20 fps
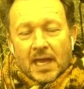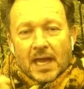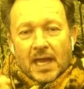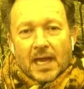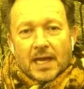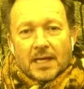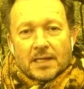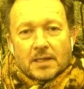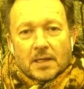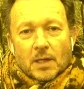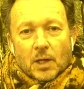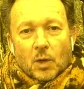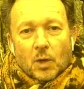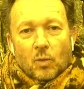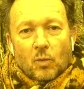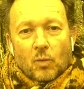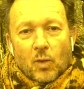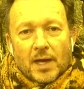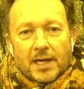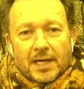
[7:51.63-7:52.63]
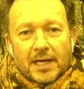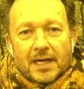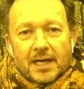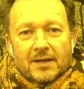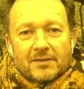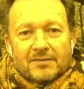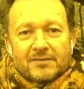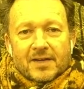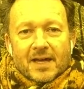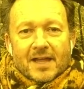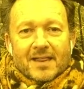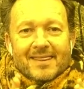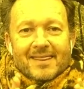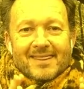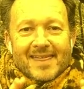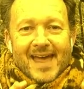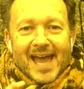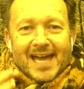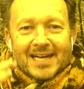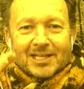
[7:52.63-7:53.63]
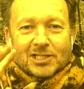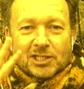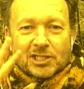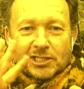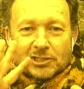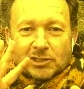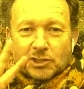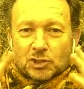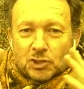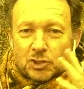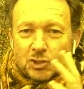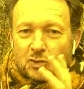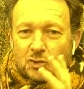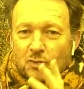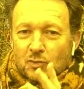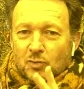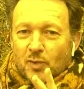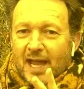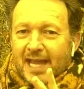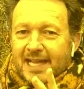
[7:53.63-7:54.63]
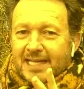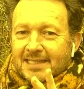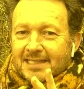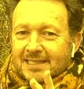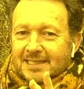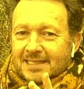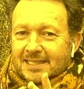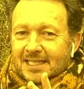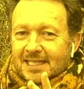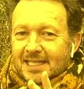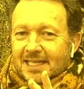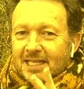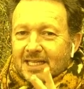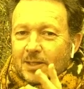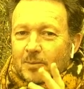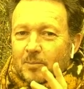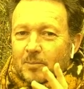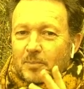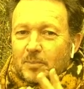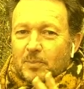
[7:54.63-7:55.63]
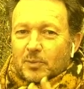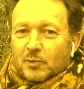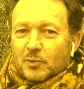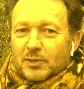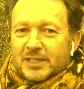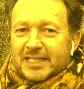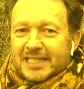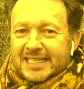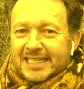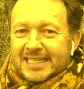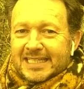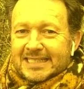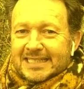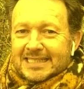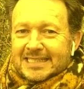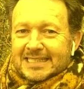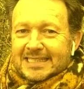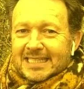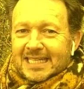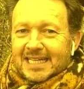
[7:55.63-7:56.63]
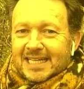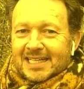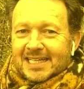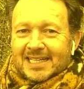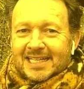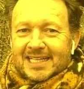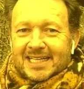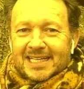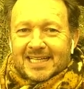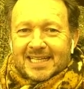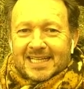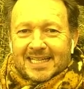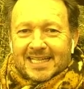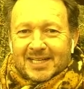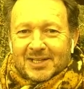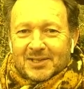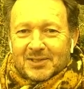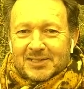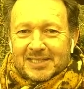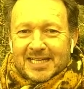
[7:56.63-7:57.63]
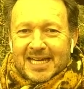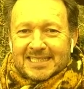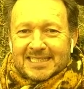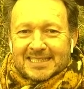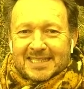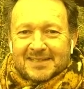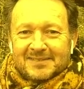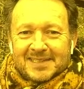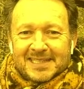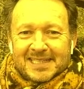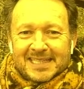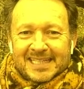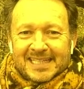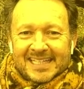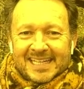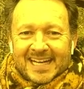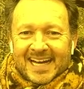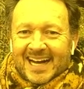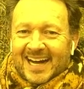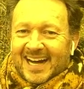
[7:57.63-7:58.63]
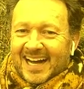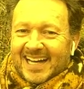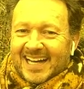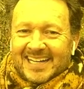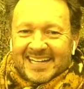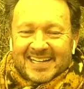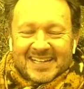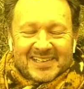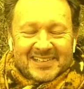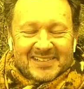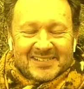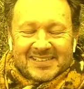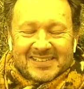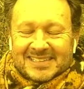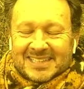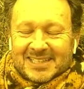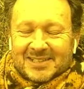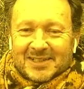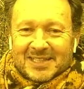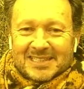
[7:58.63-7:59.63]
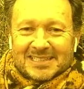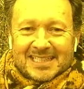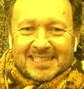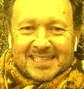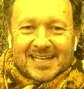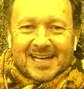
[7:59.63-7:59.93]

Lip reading: And what if that constraint breeds creativity? I know it's a crazy